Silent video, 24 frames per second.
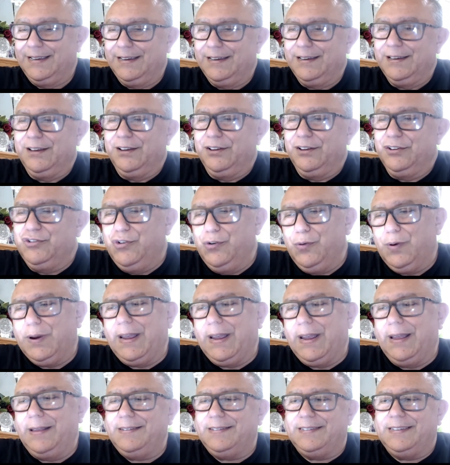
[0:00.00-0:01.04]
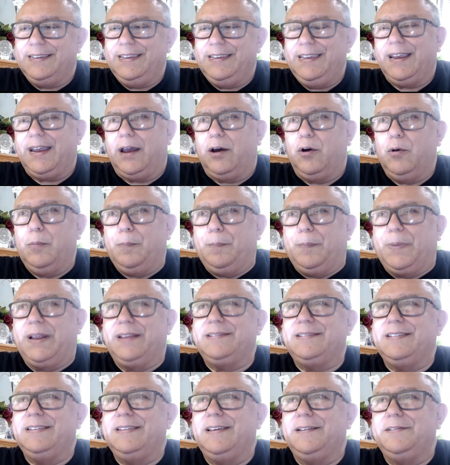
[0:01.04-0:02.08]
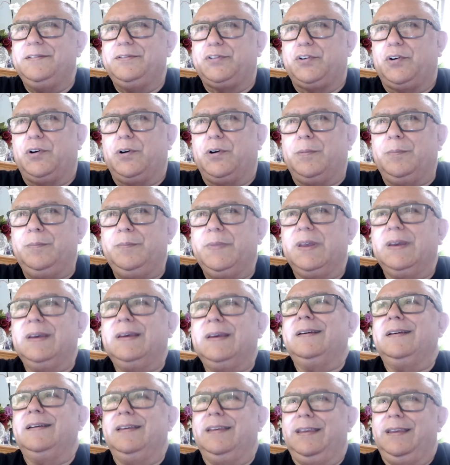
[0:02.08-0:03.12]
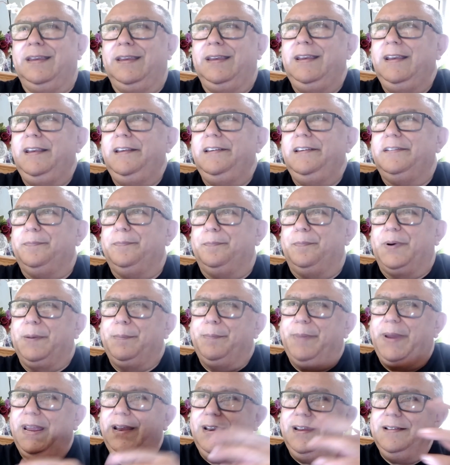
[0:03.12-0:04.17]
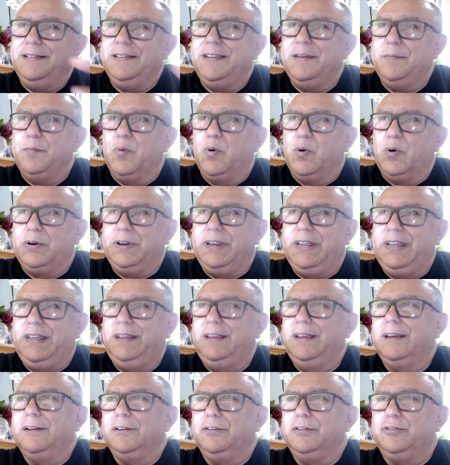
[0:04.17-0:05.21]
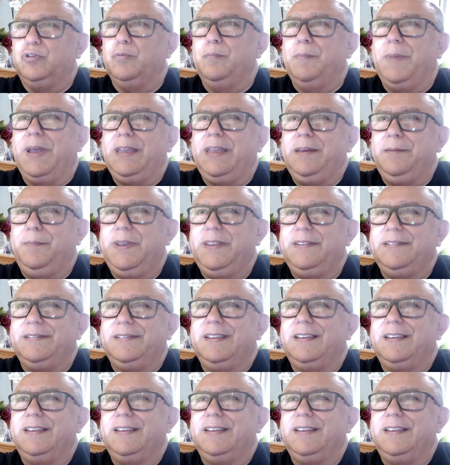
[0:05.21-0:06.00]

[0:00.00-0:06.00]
you can see how President Trump is preparing the money to make business